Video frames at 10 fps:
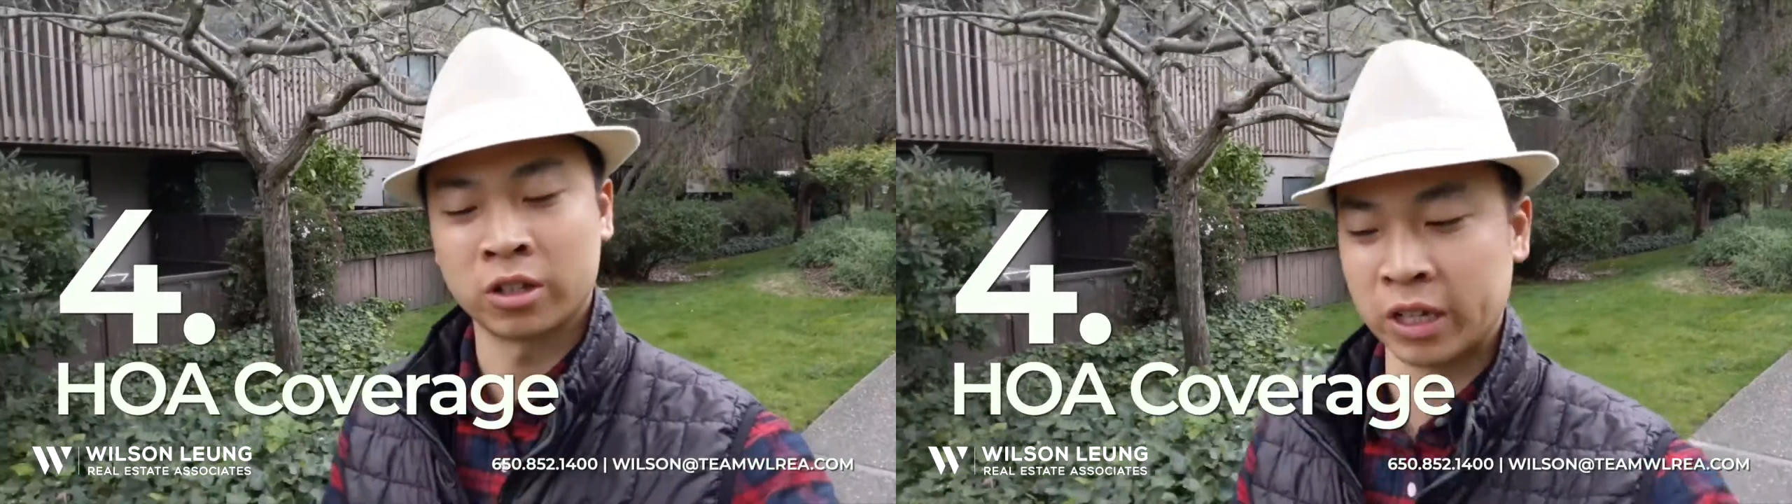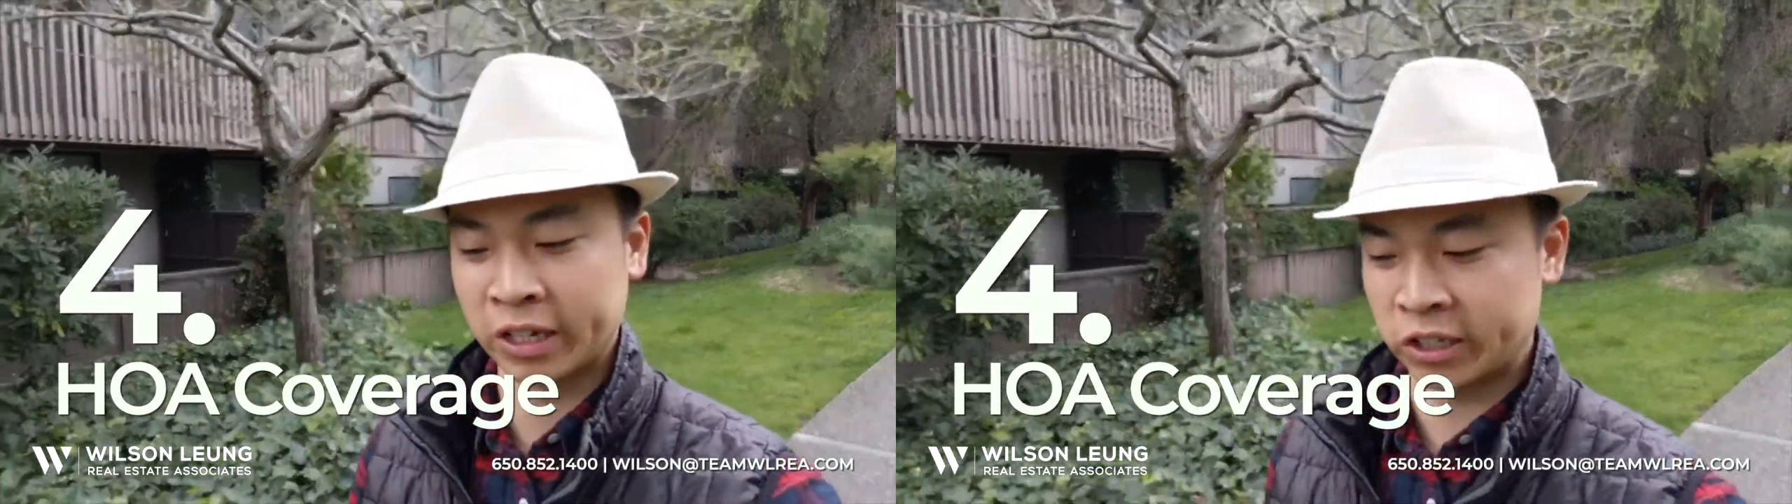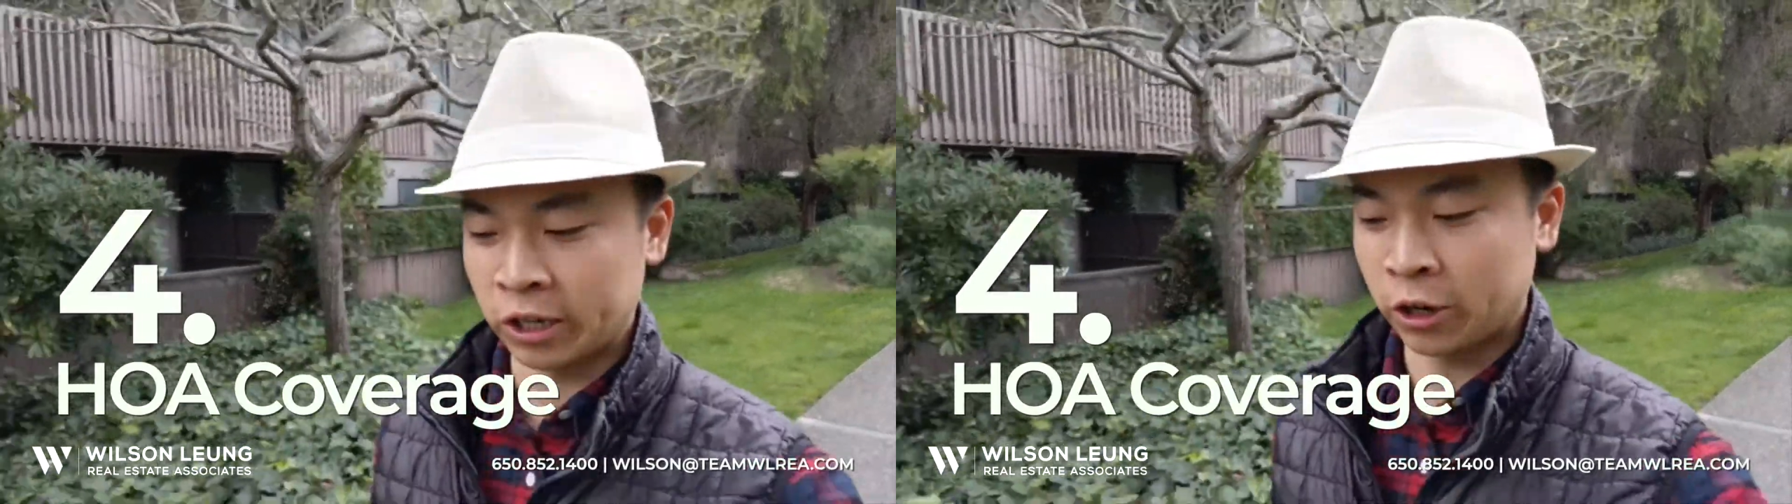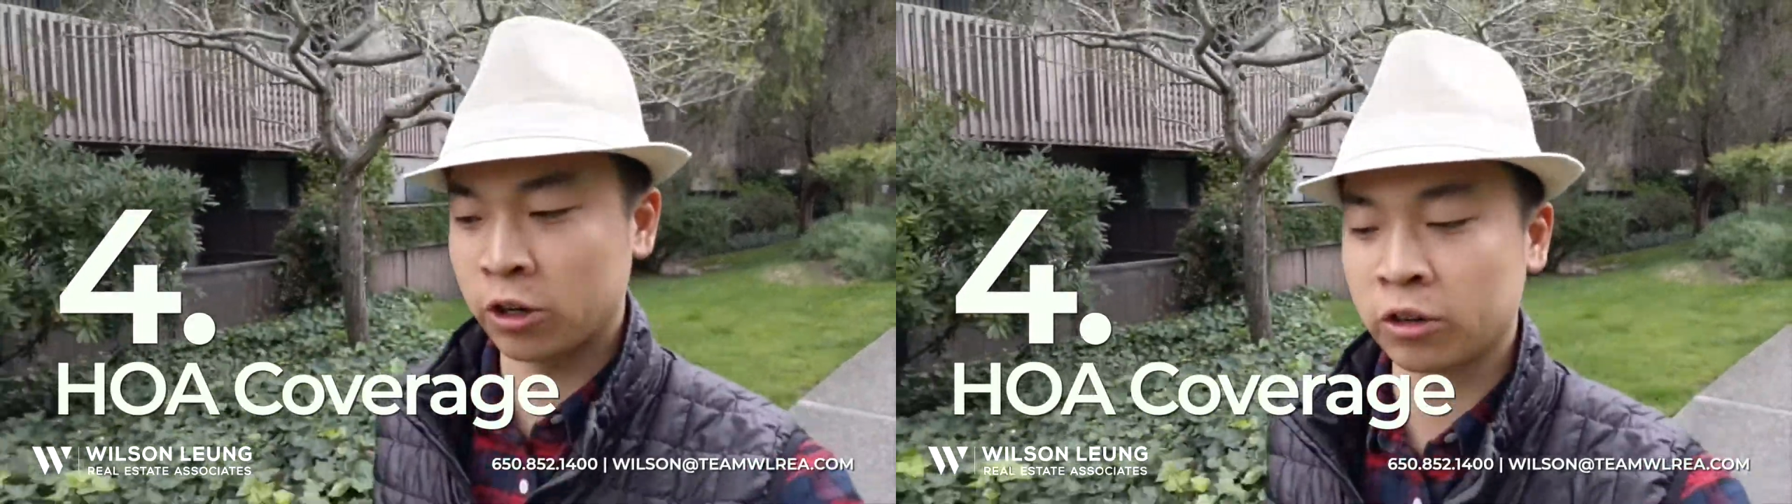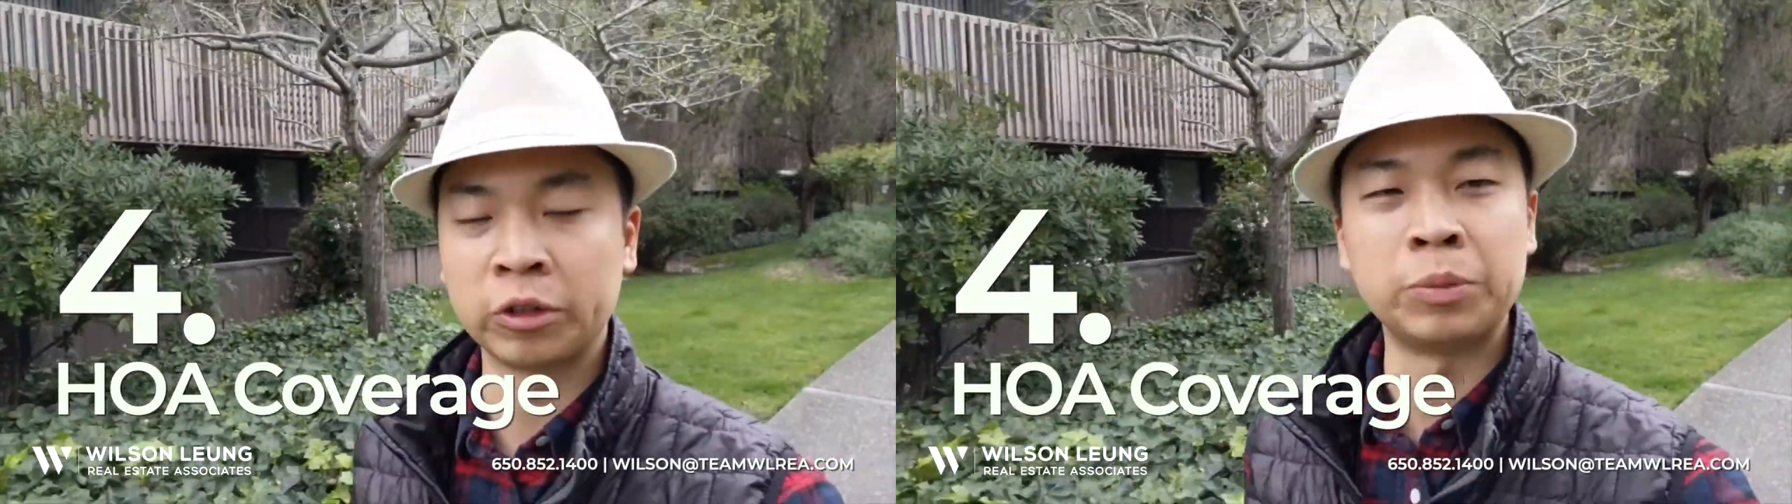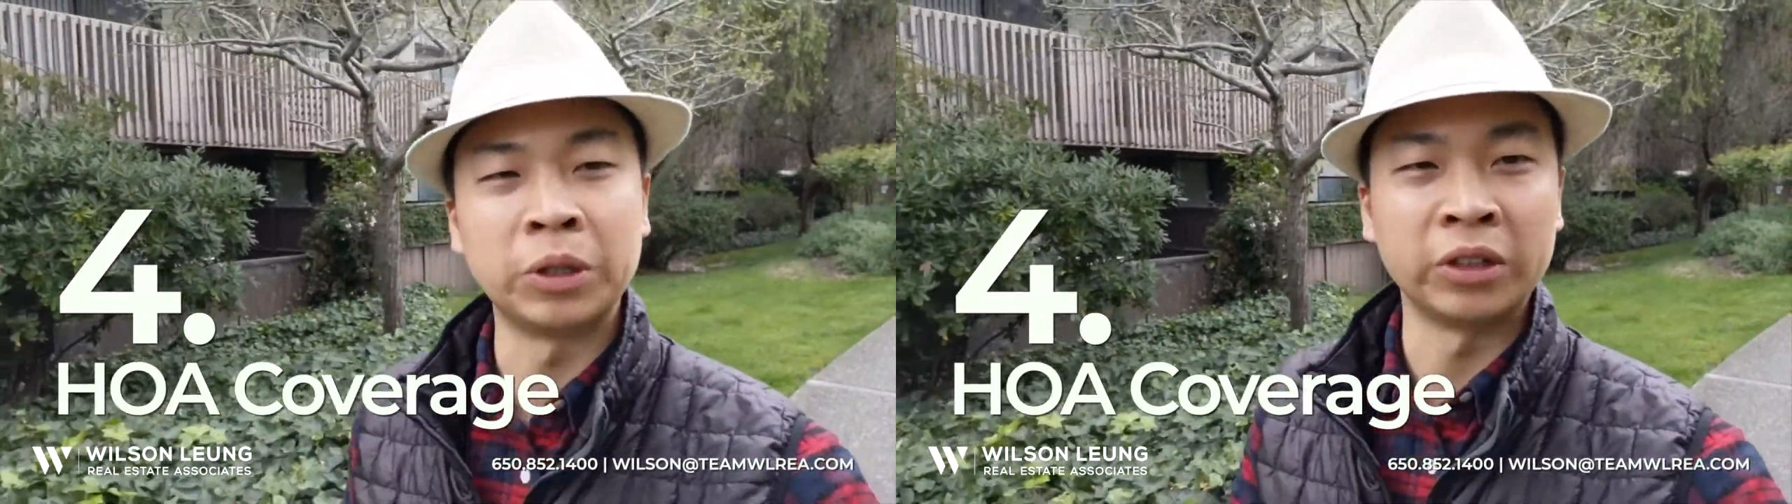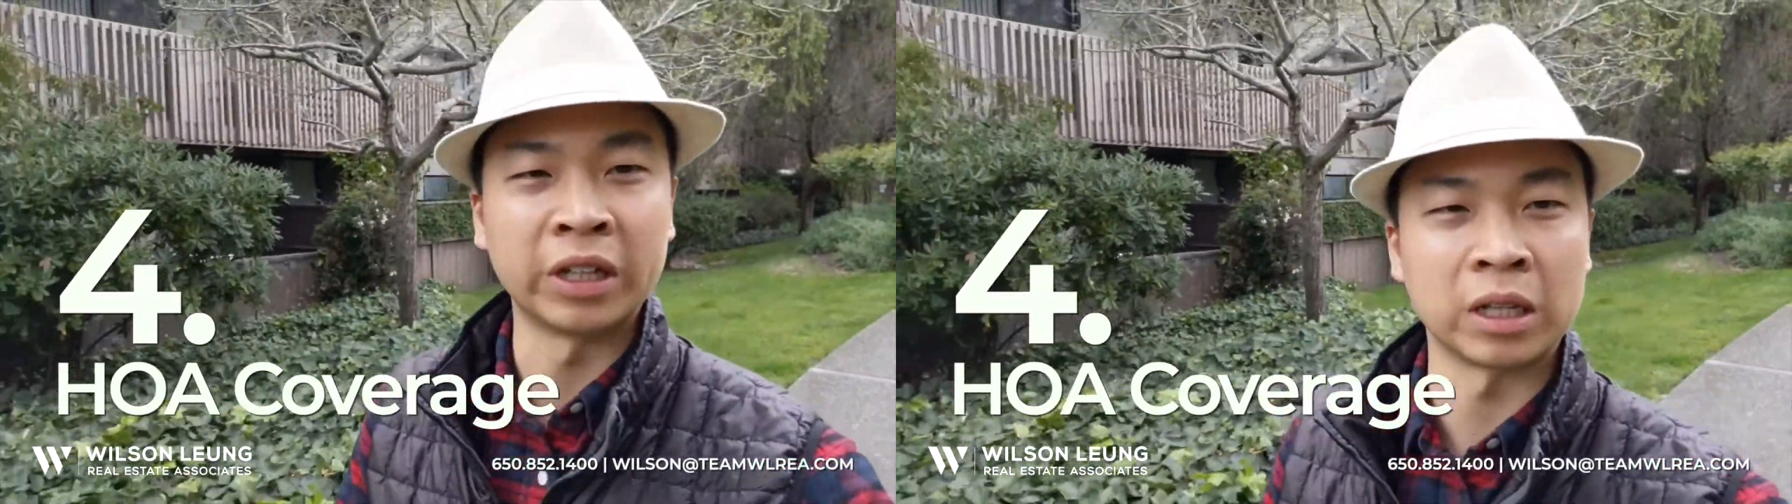the exterior of the building,